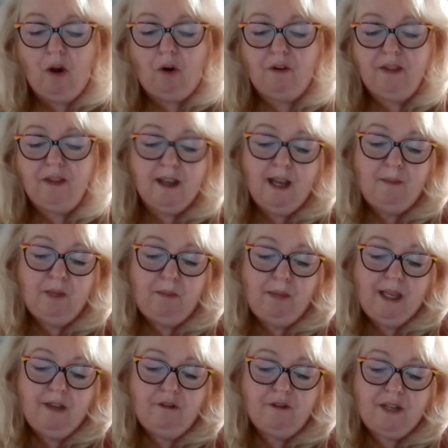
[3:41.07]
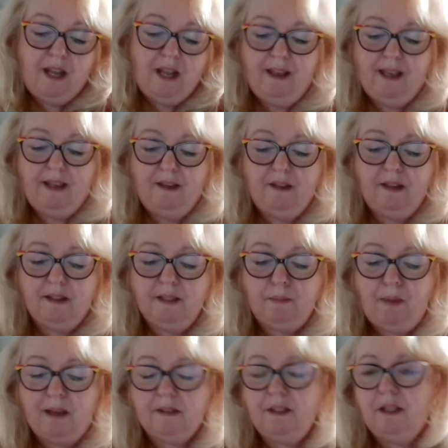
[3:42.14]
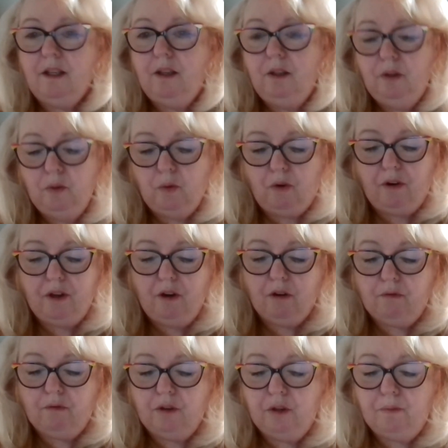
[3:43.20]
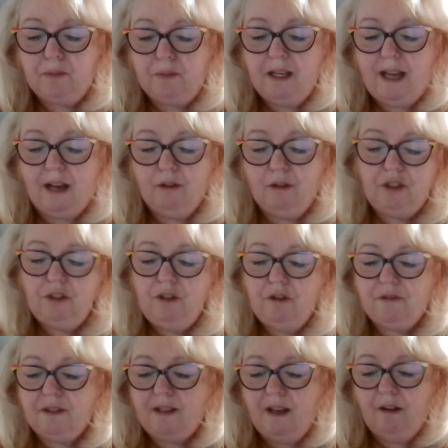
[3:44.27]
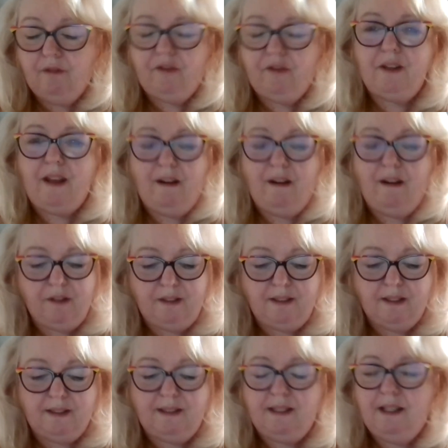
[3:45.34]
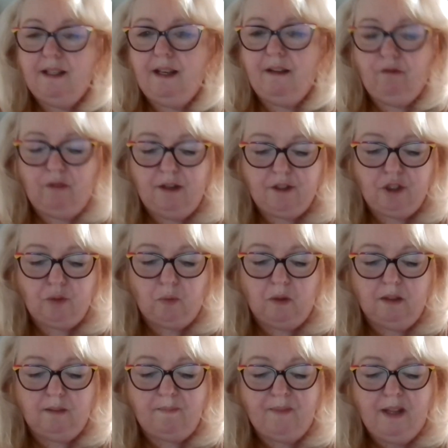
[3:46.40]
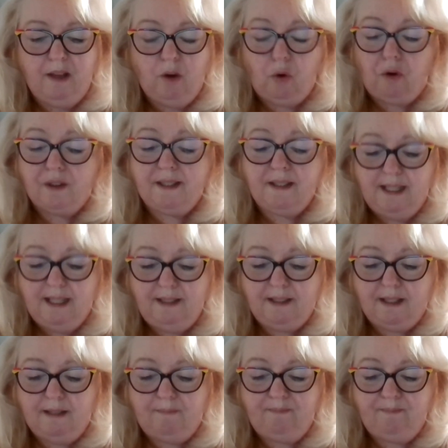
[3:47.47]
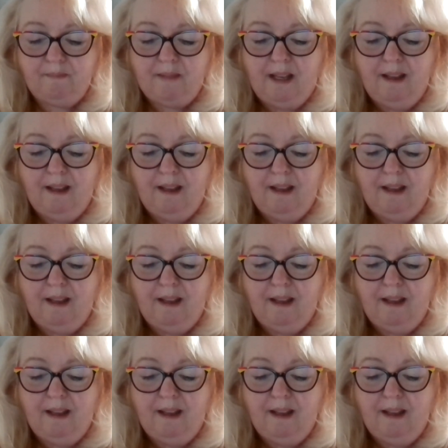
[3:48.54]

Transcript: or they come to be entertained, expecting you or your group to outdo yourself in every succeeding ritual or season.